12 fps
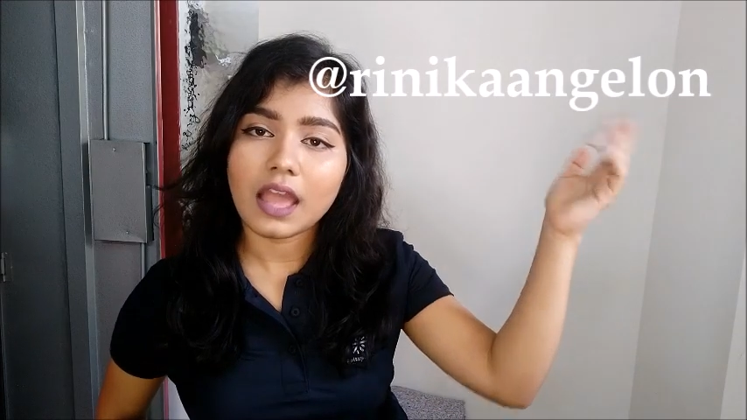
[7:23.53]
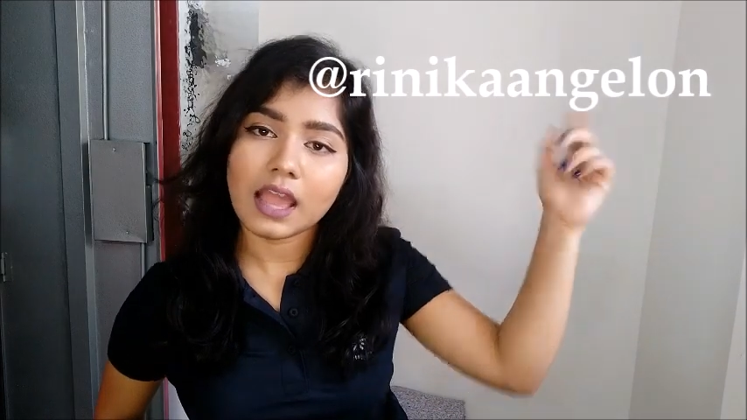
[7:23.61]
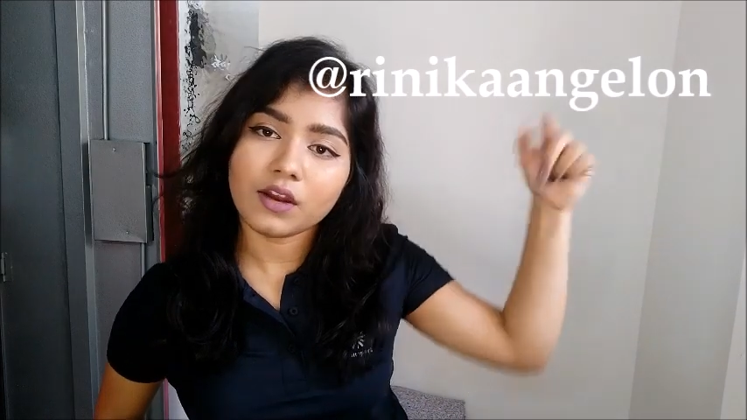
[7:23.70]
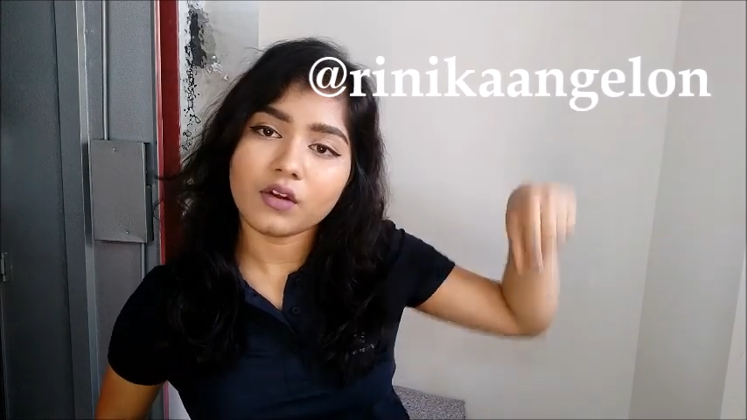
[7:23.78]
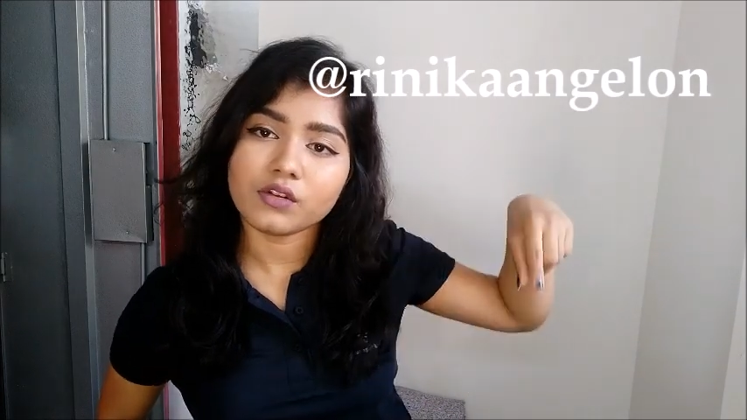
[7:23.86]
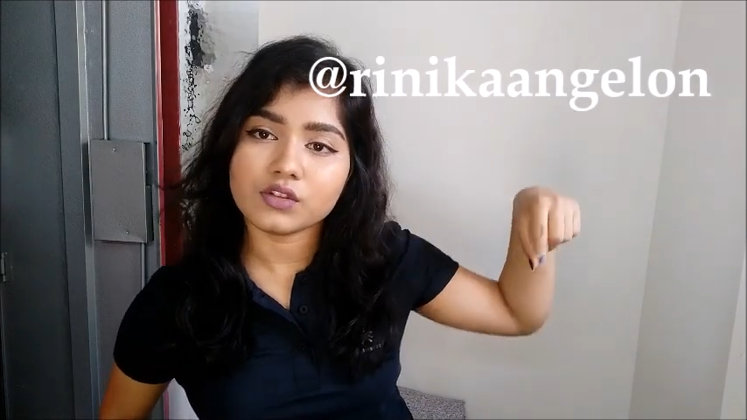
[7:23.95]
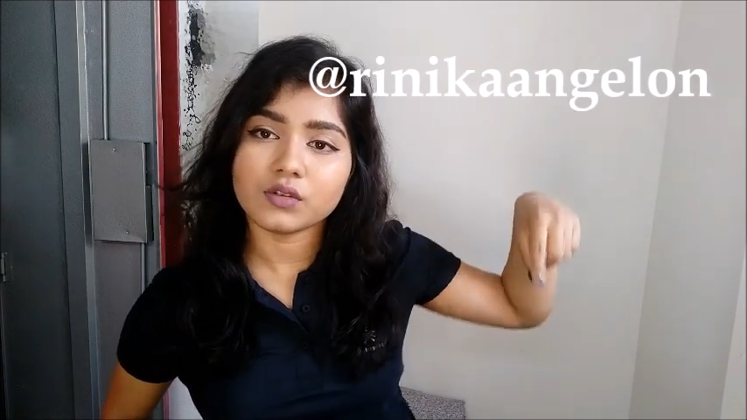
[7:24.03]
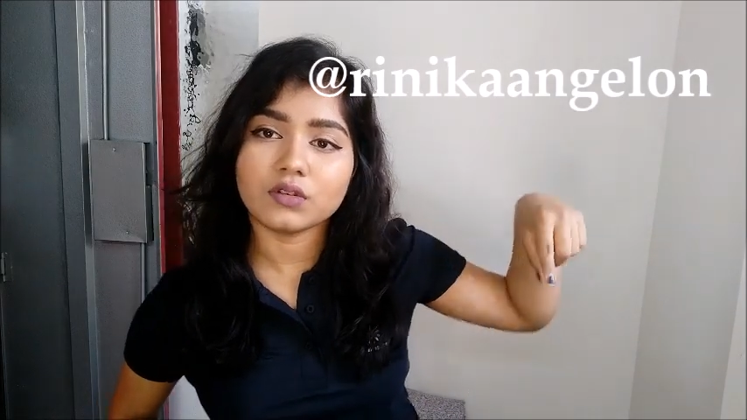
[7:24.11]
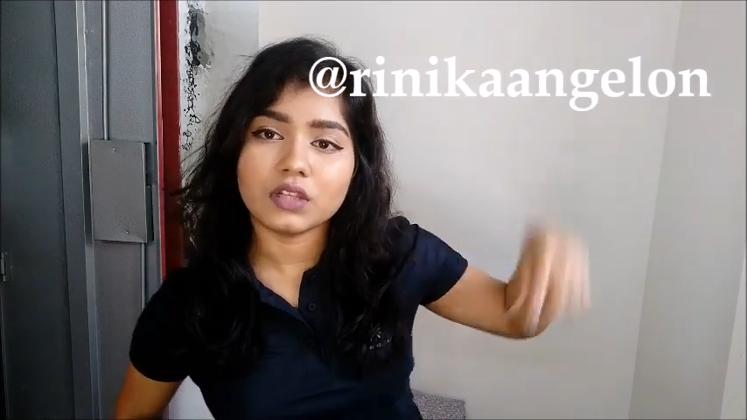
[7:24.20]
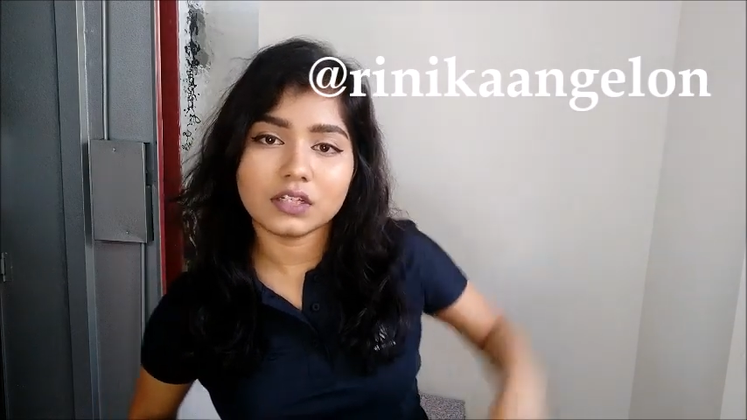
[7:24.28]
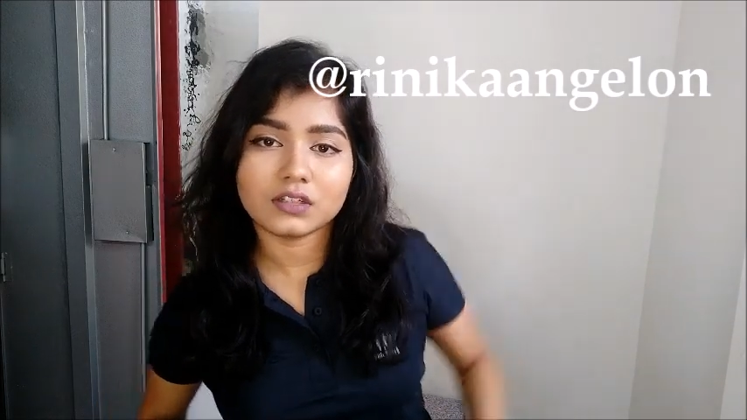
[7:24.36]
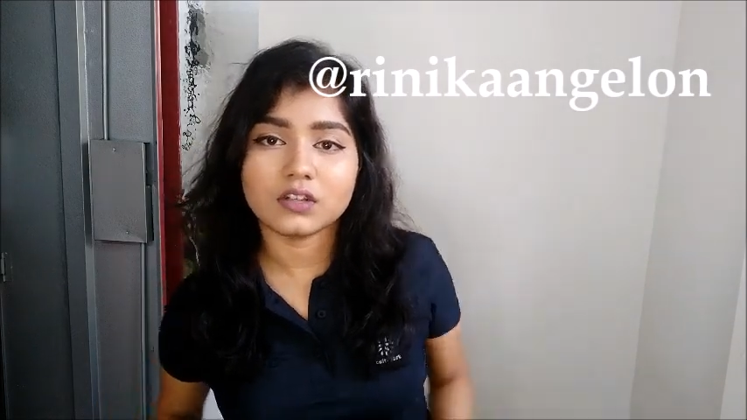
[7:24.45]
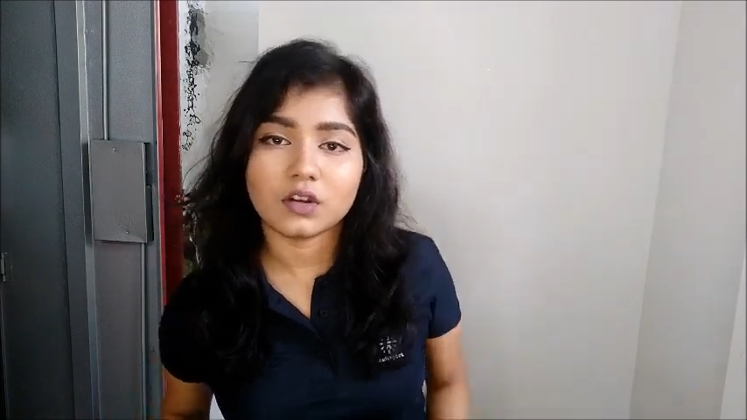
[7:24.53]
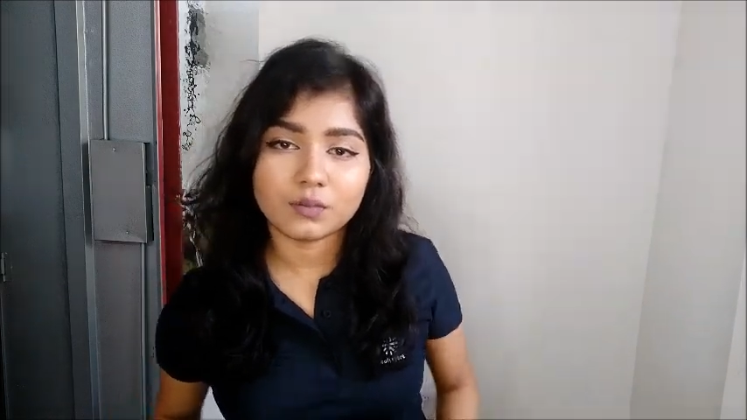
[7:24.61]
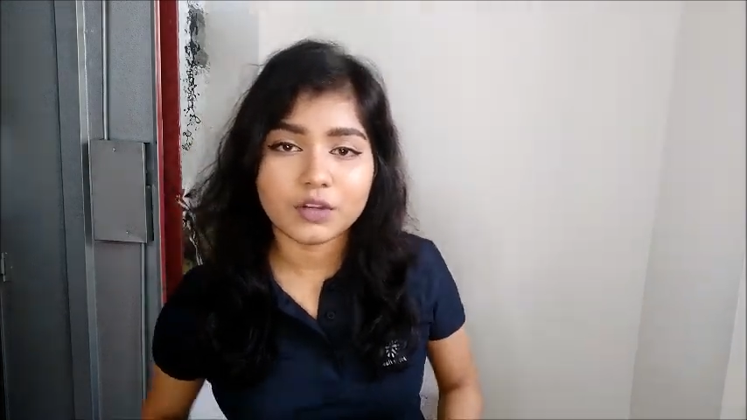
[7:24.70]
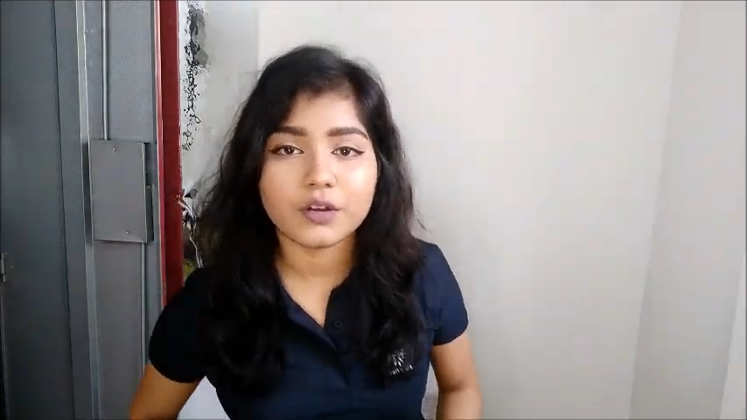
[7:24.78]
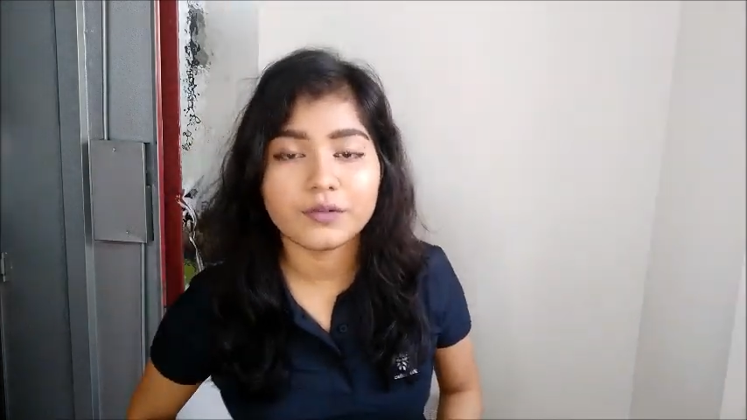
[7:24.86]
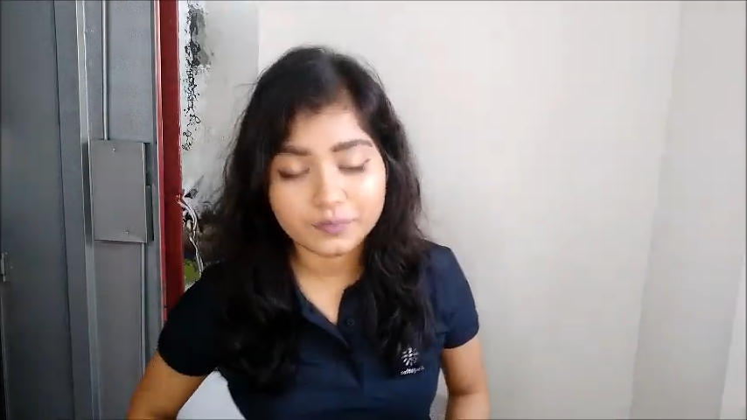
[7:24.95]
and also linked down
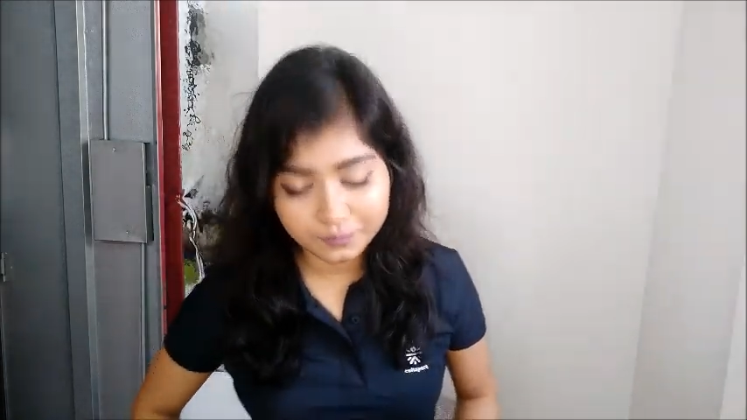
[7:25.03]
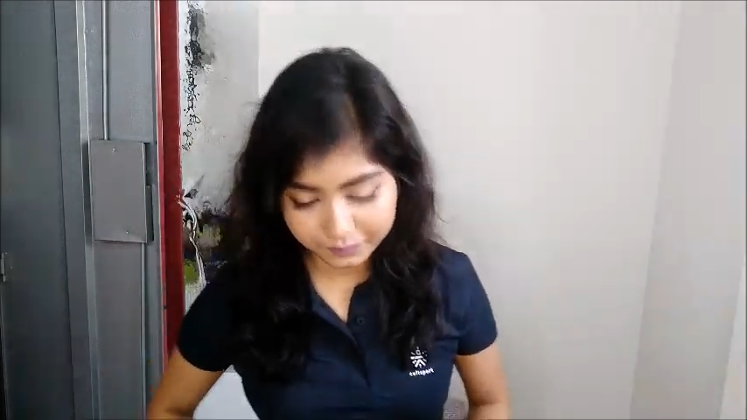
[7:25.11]
below.